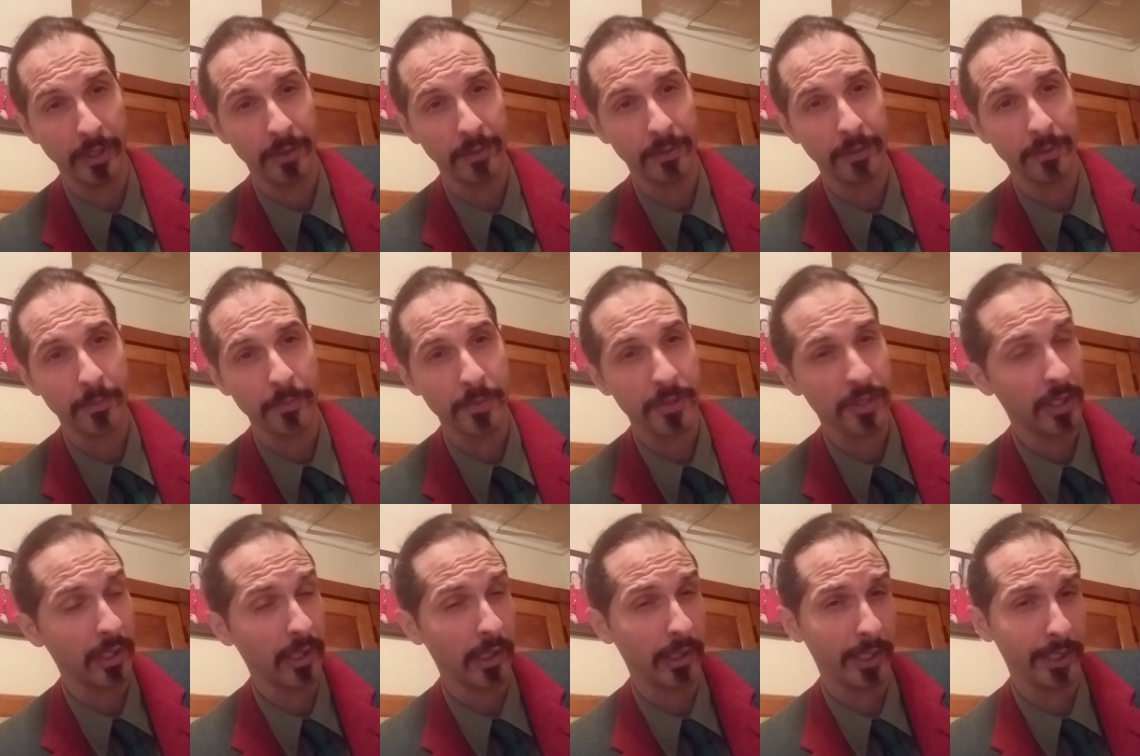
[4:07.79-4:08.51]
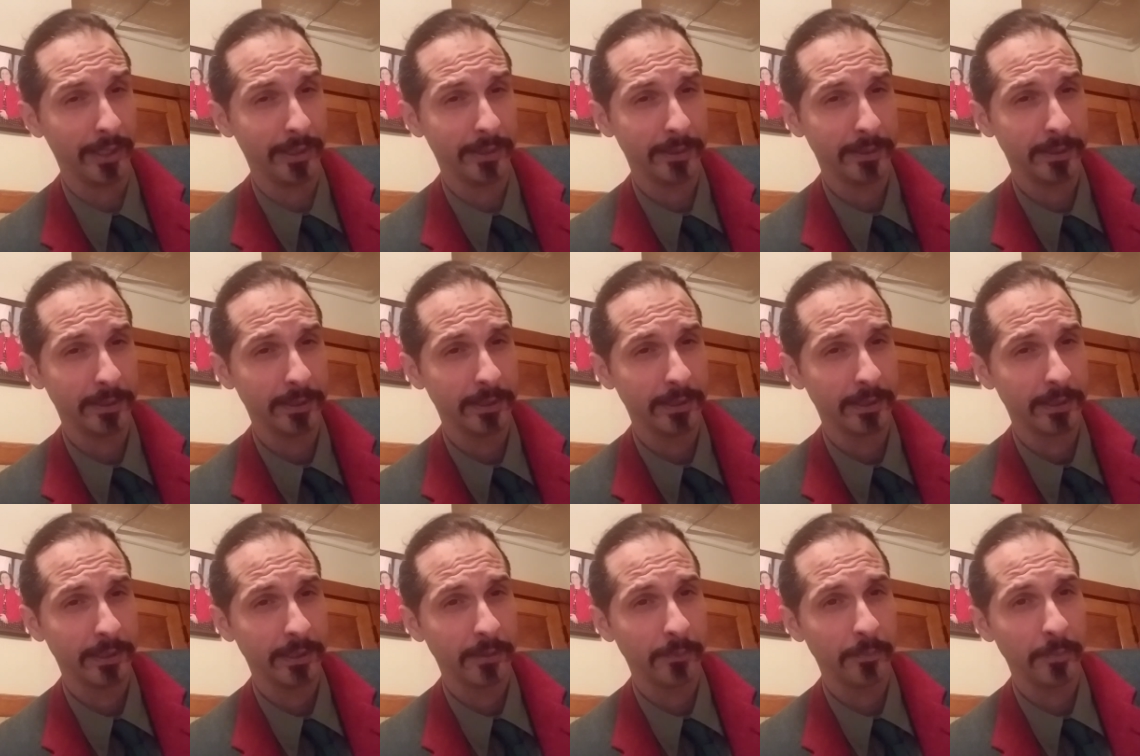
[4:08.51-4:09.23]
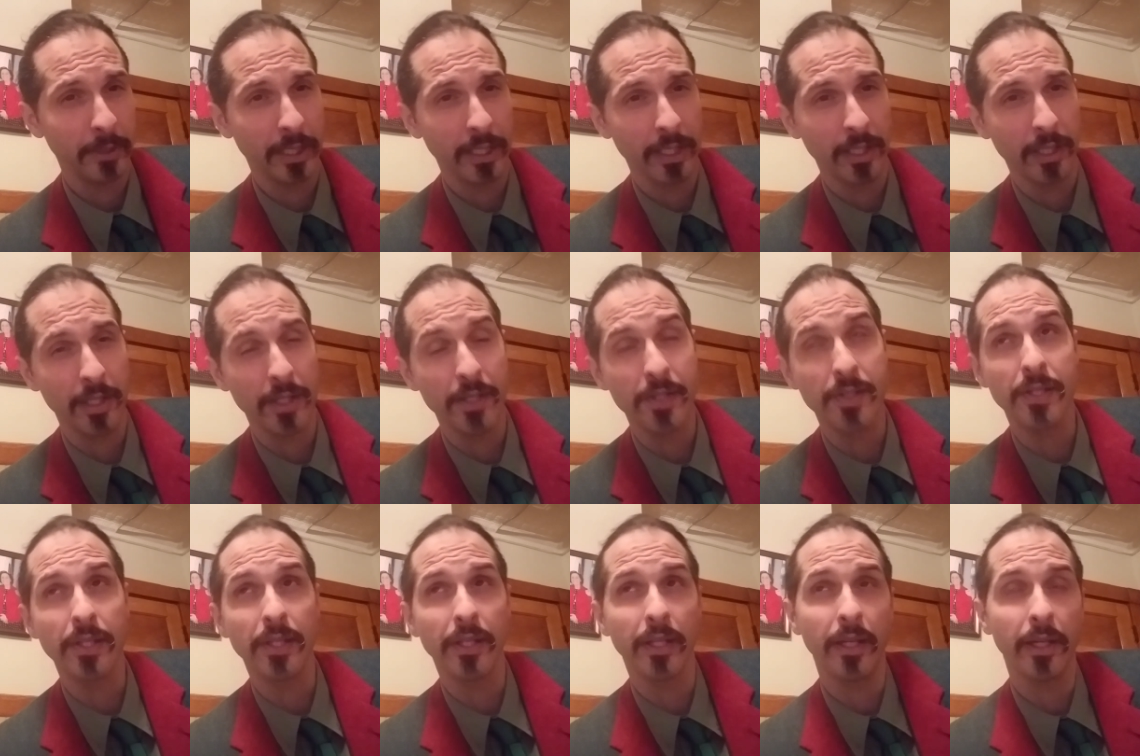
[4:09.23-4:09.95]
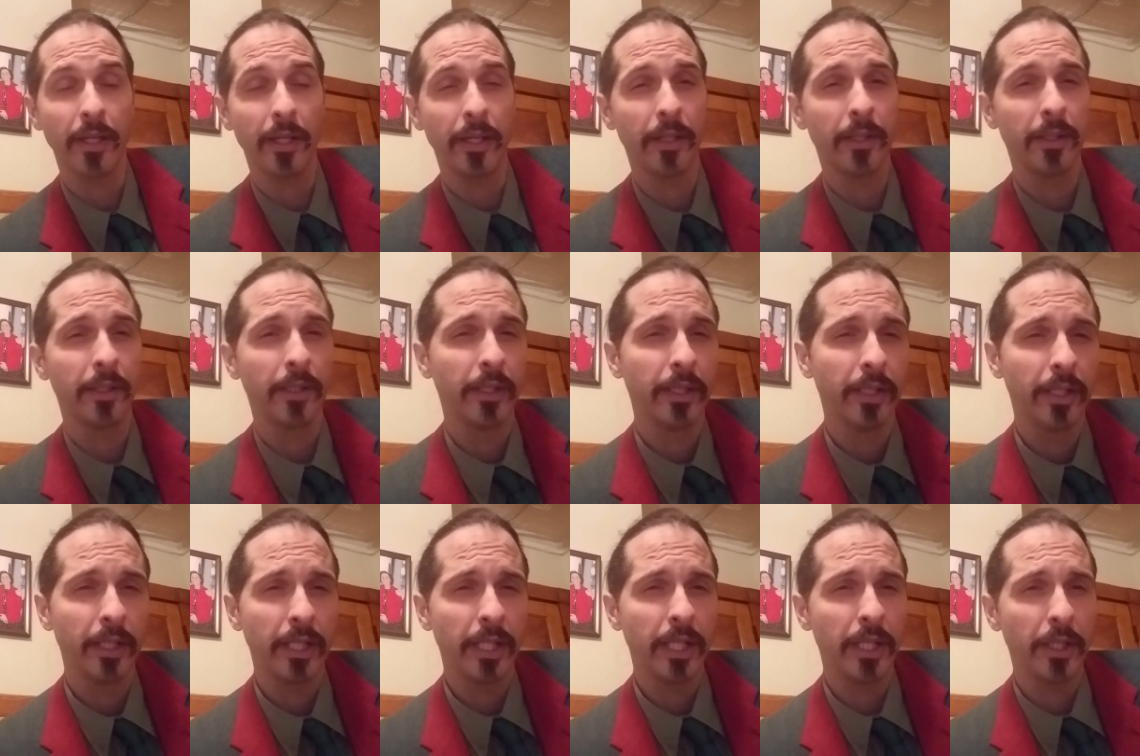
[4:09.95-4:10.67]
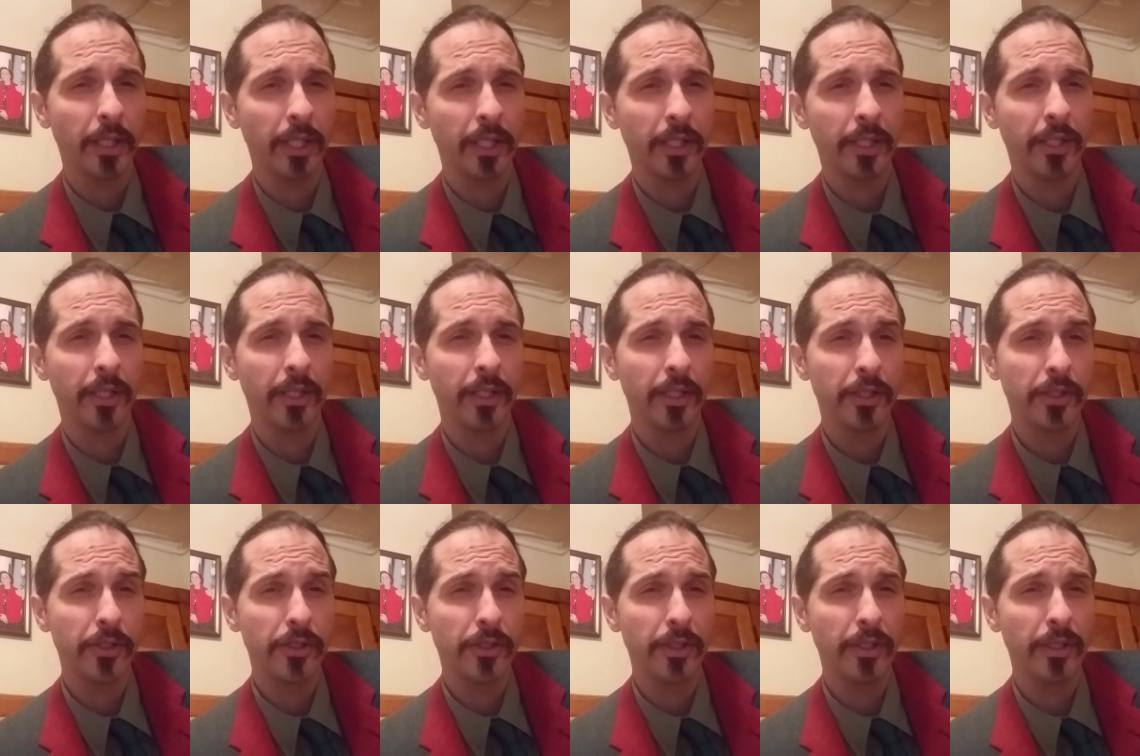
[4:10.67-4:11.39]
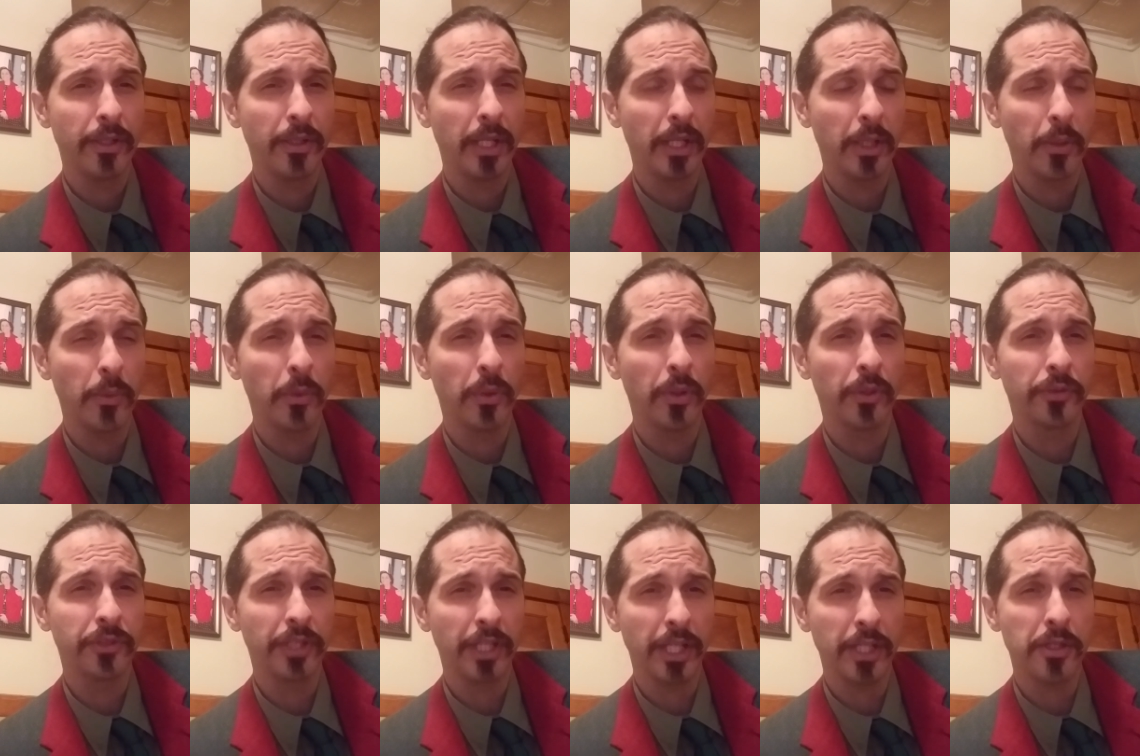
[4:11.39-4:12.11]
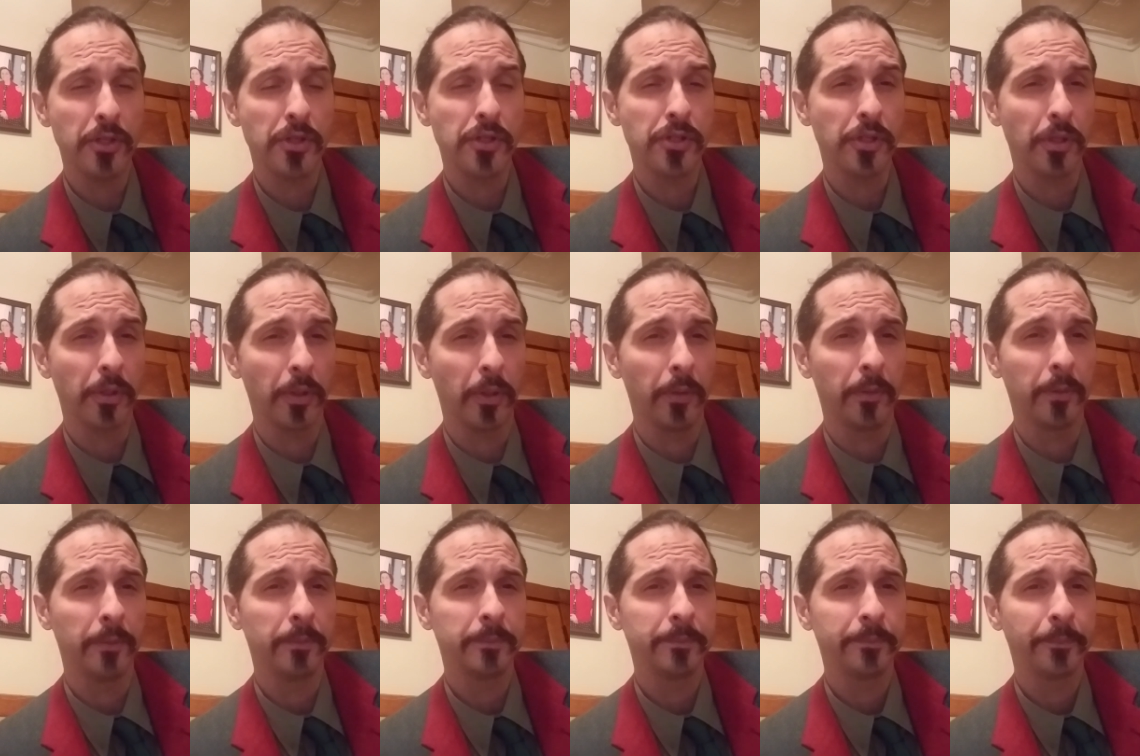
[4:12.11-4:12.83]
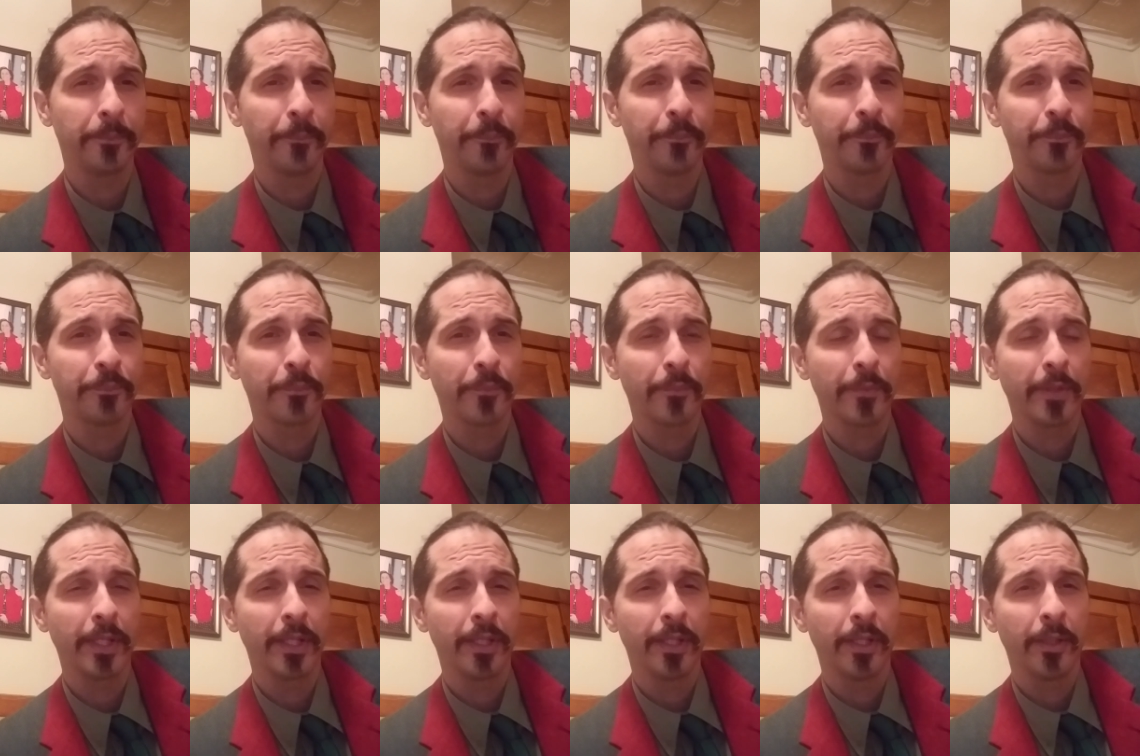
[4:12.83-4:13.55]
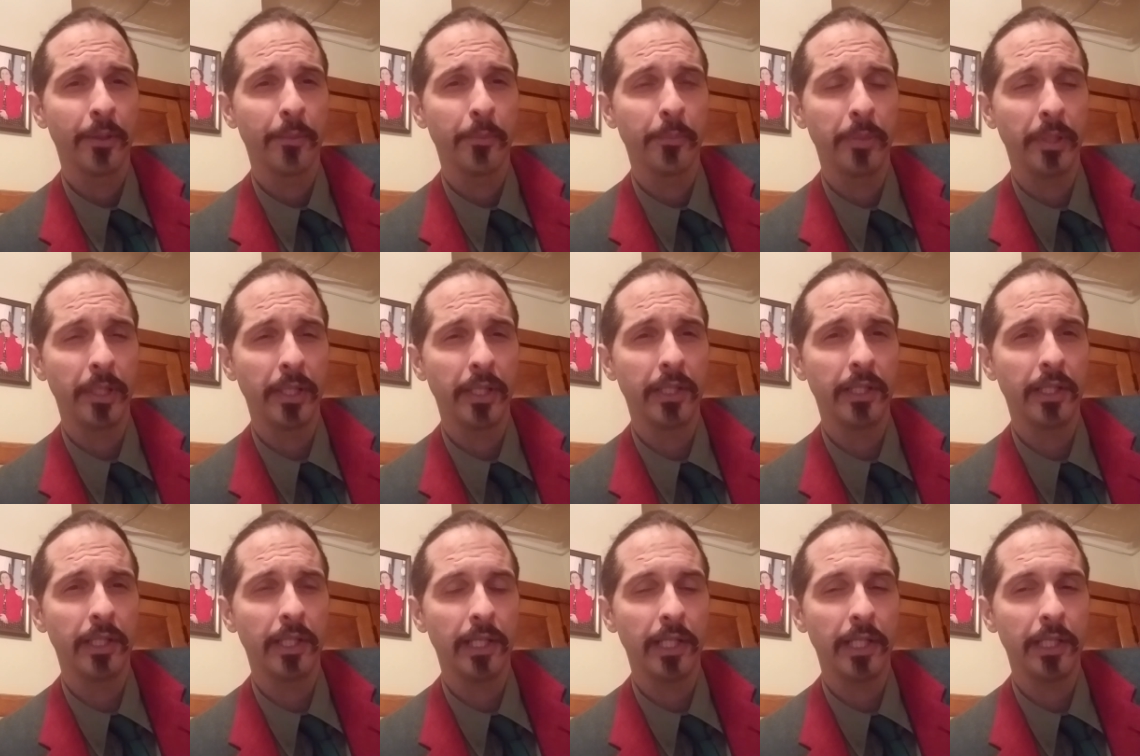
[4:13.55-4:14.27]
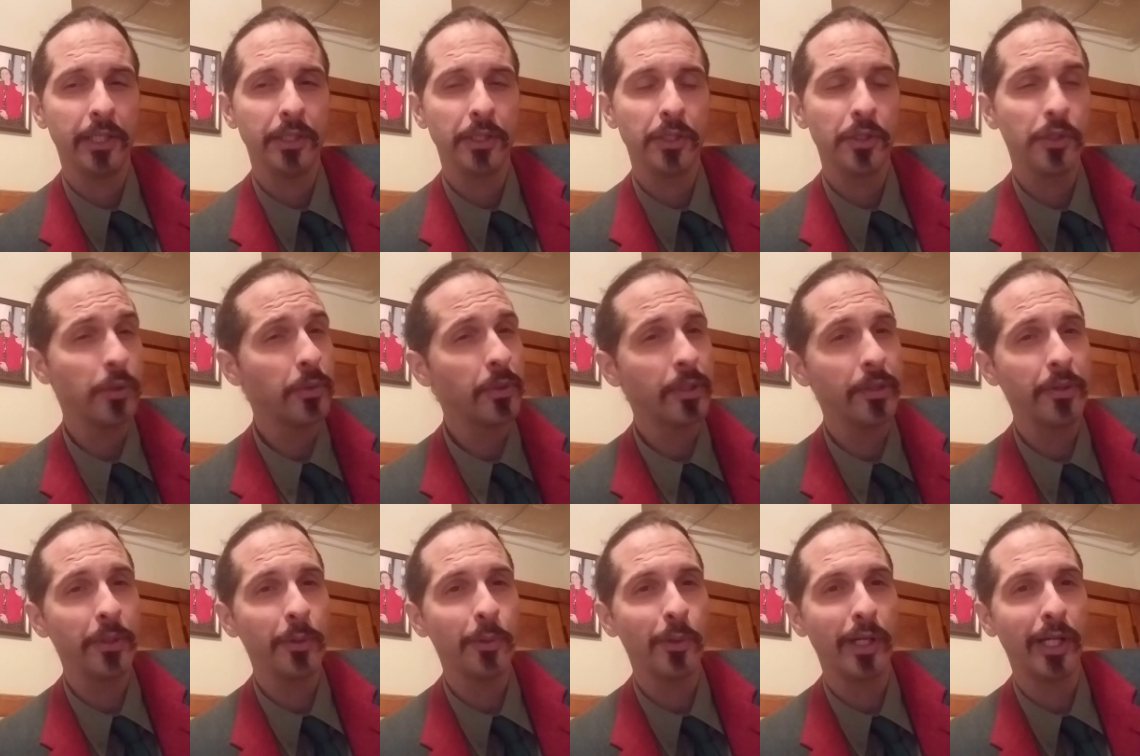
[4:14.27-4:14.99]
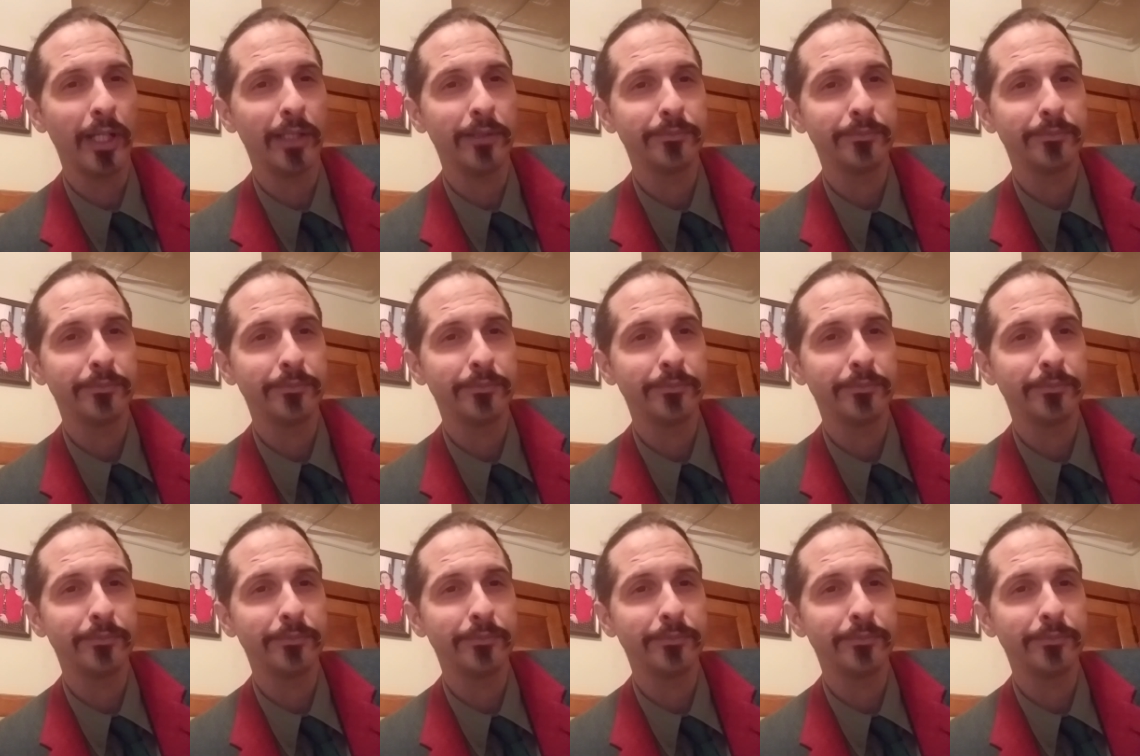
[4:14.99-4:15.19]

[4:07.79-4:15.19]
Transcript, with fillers: I'm sorry, because uh, it it will taint your soul. But uh, you can do whatever you want.